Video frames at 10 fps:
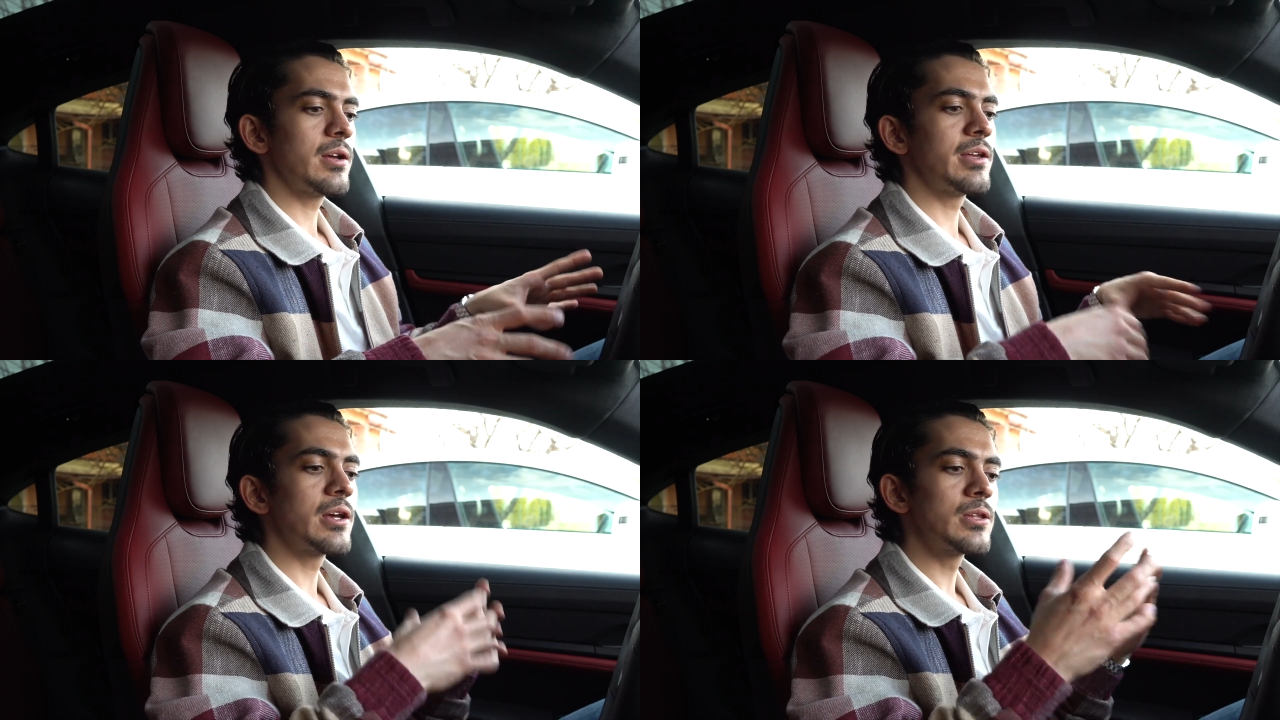
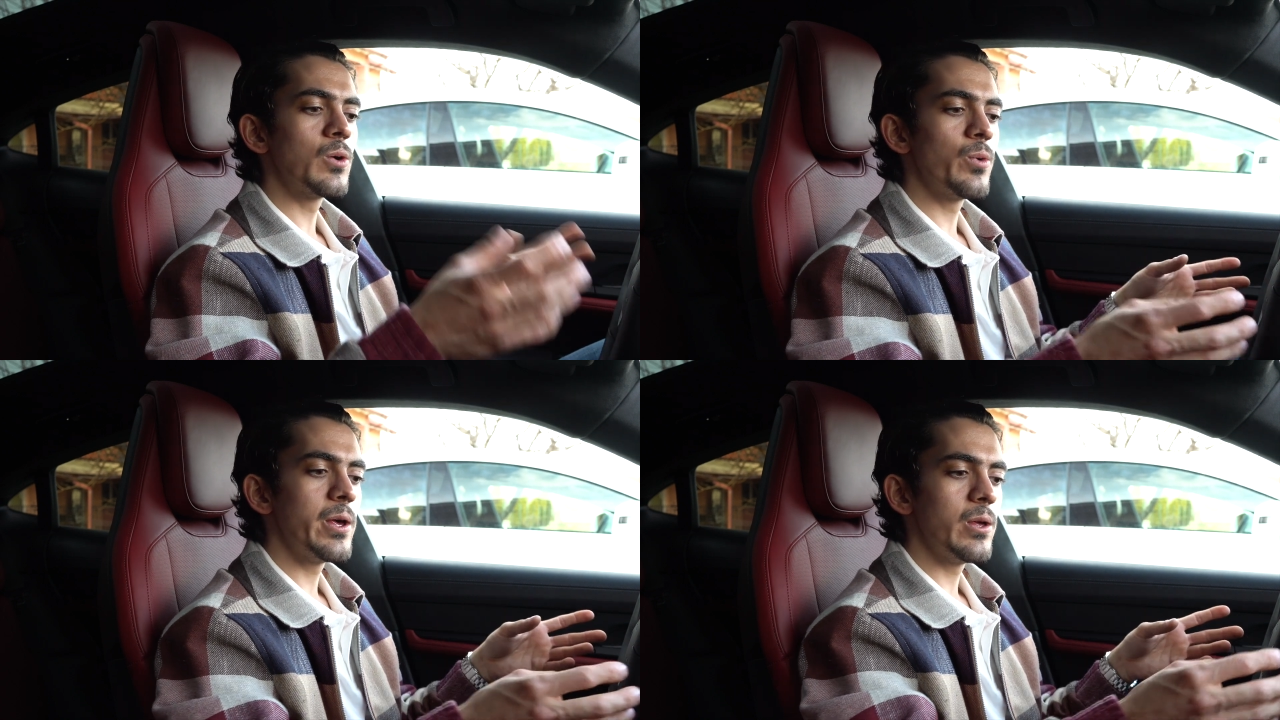get
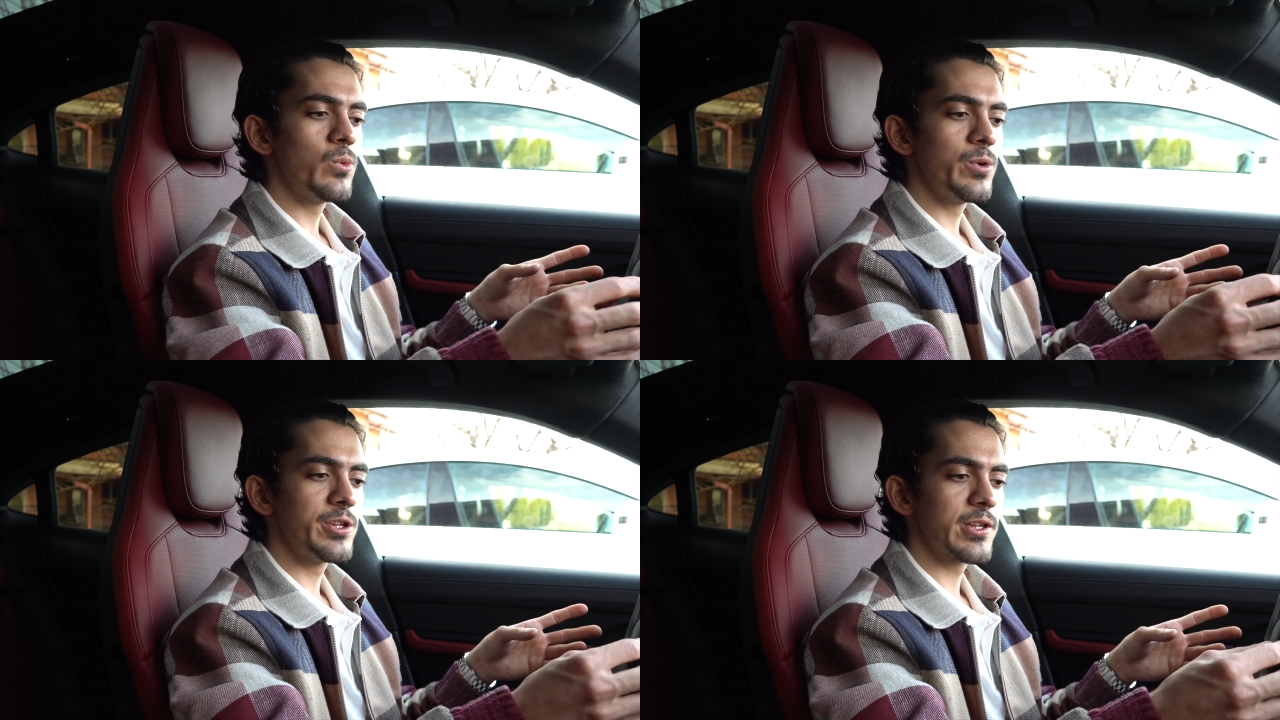away
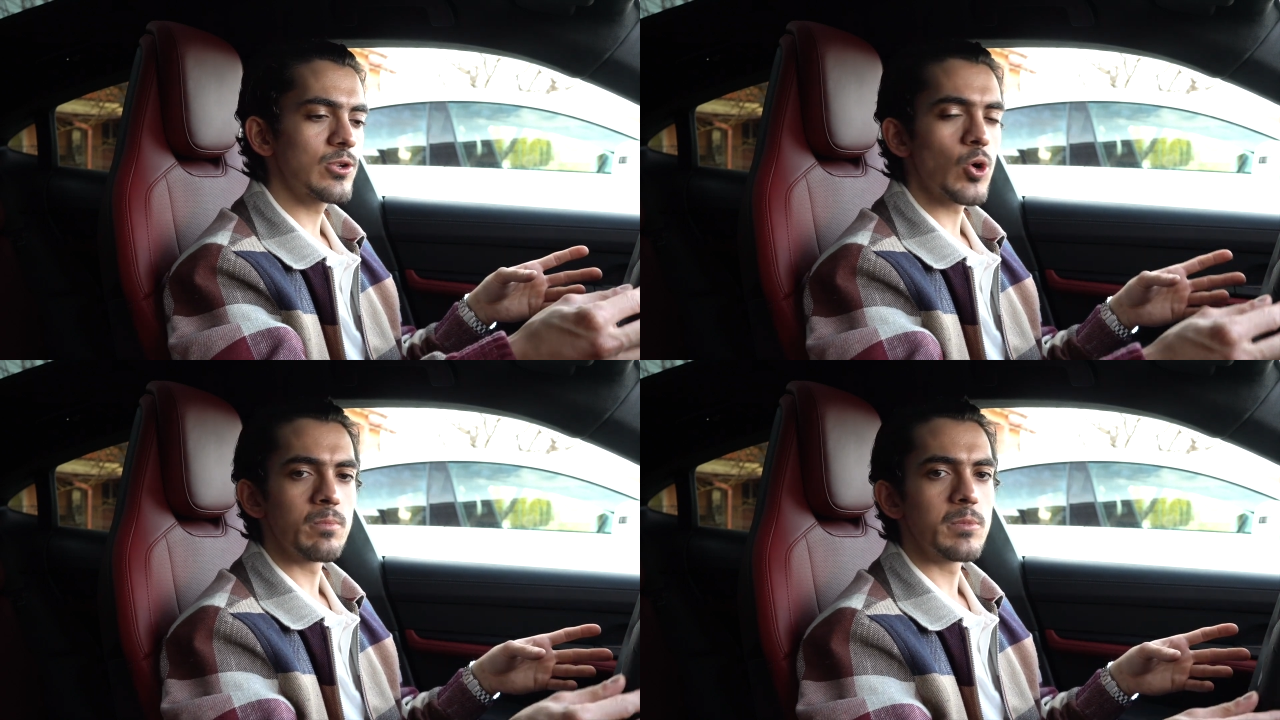with
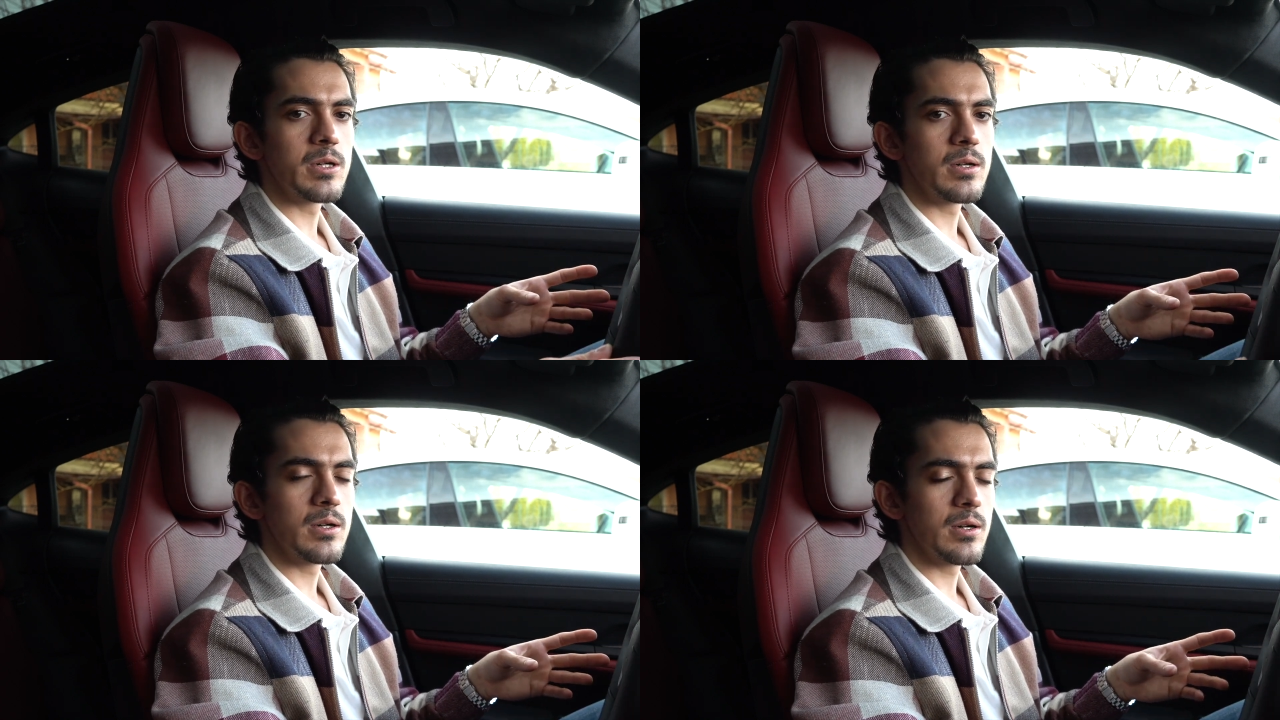
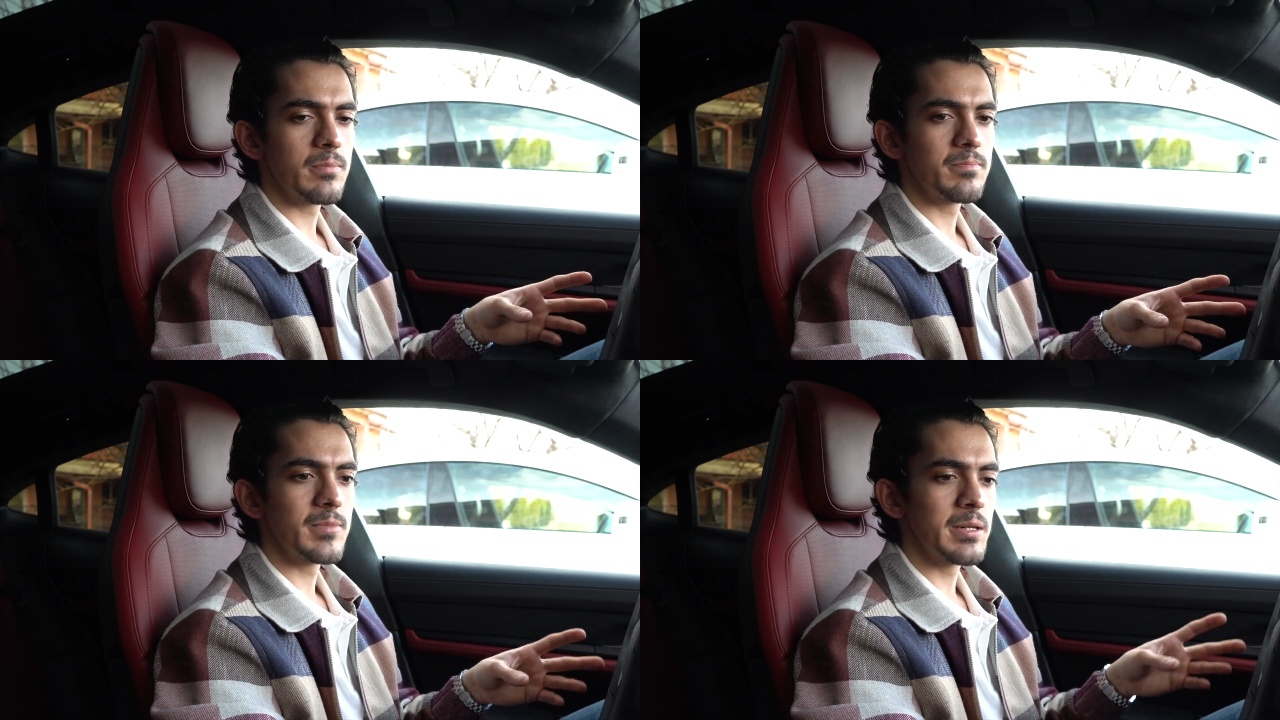some
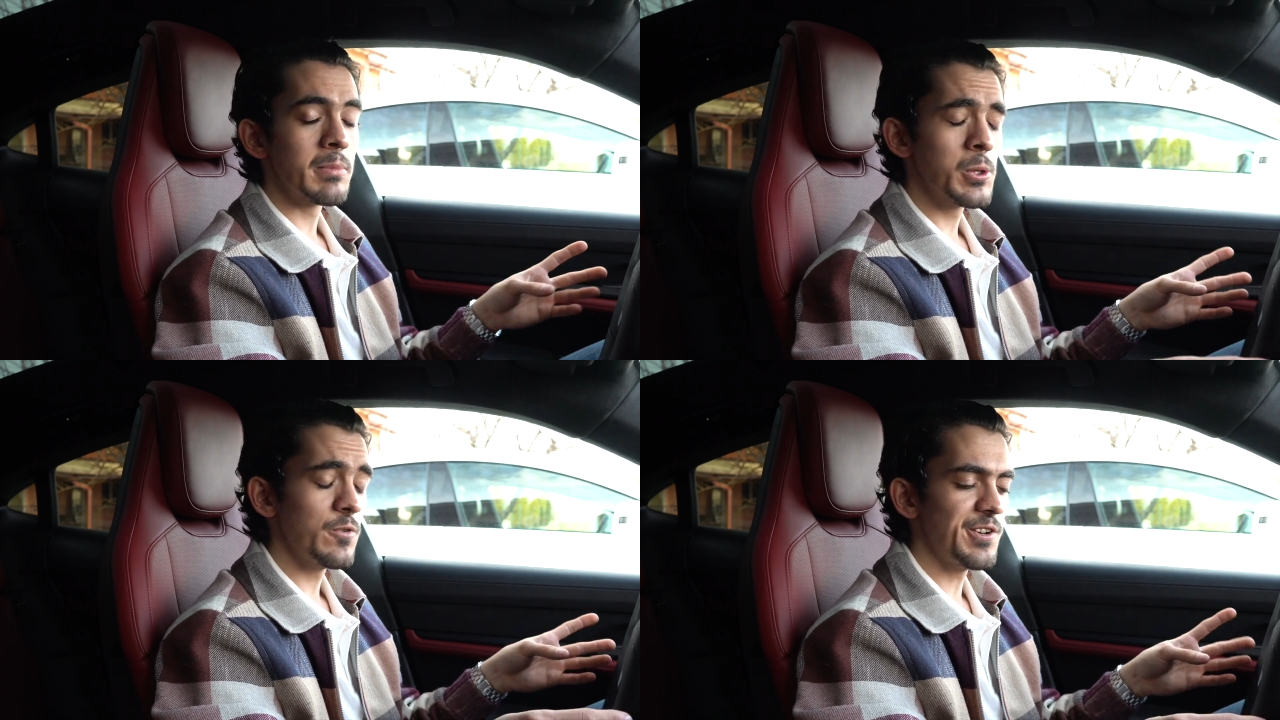
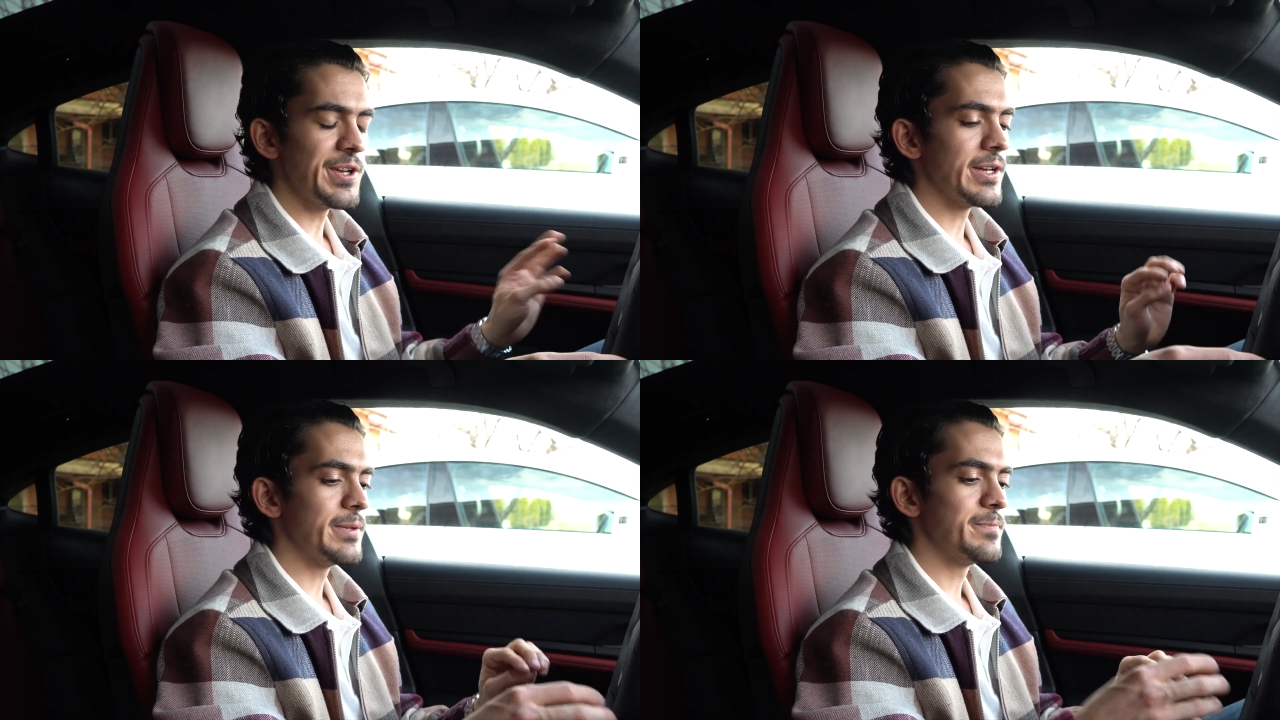
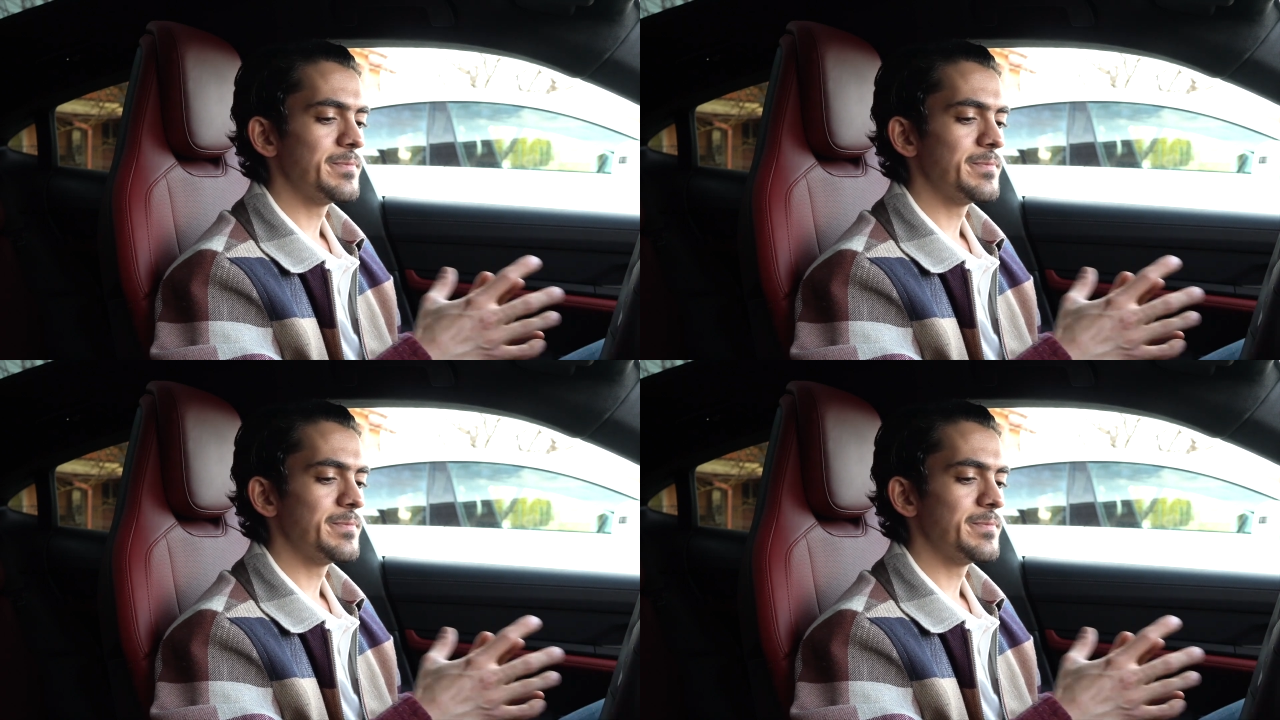maneuvering.